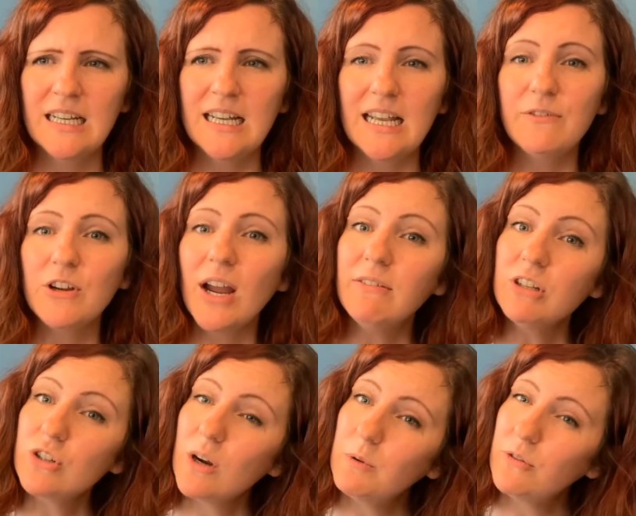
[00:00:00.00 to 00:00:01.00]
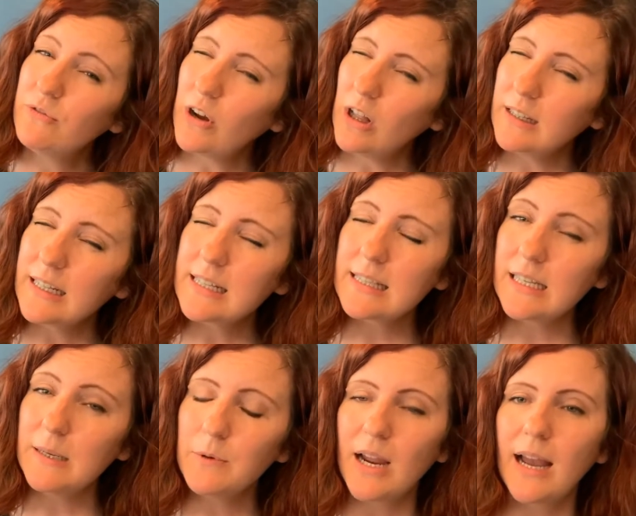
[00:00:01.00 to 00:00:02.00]
If you're having trouble falling
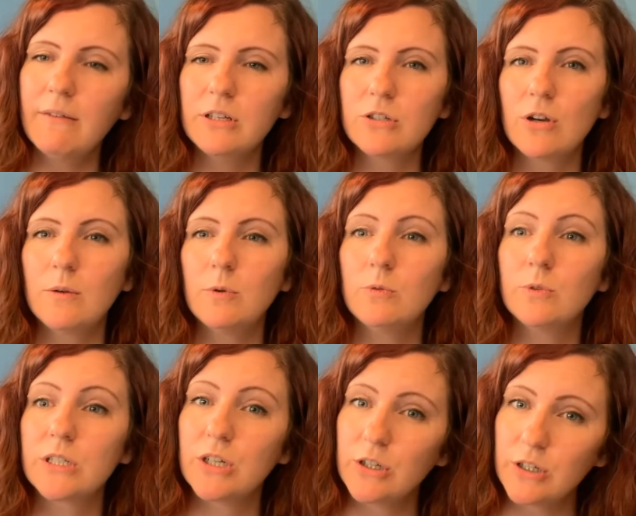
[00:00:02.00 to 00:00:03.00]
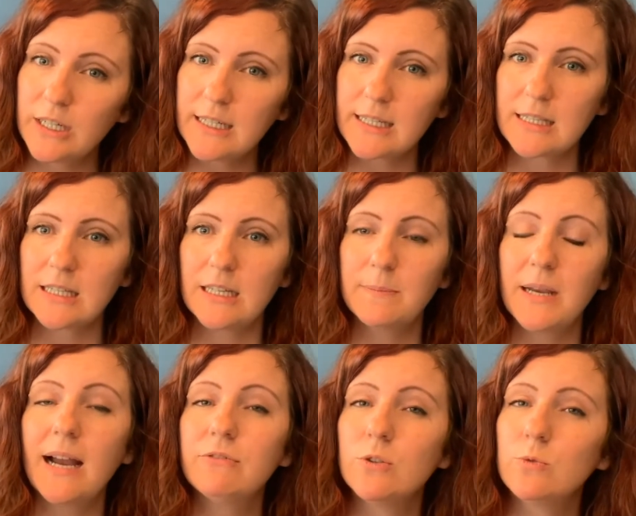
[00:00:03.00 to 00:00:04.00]
asleep or having trouble returning to sleep
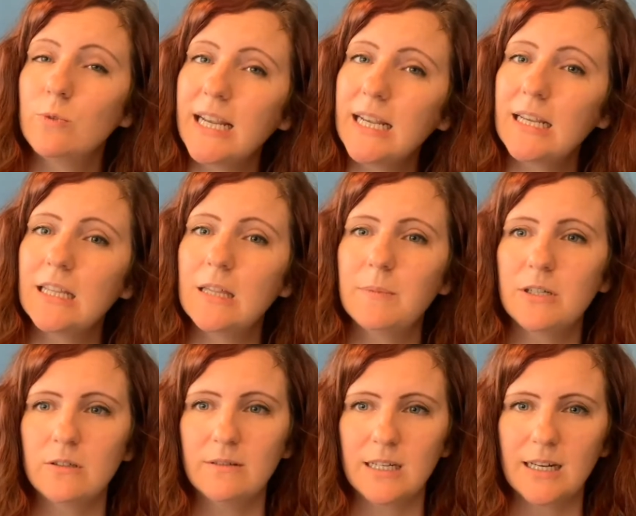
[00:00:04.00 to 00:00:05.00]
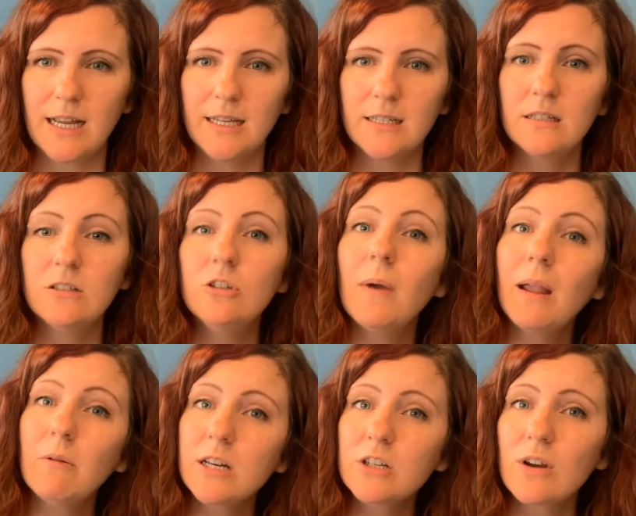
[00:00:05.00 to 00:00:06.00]
after waking in the middle of the night, you might
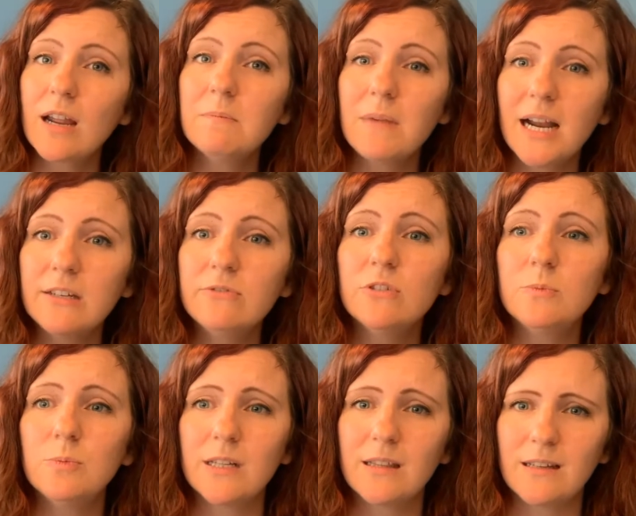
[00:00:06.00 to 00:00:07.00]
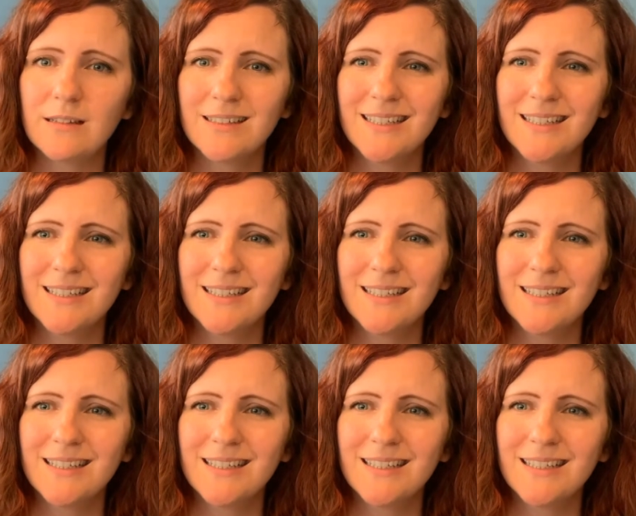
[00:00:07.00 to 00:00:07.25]
want to try mindful breathing.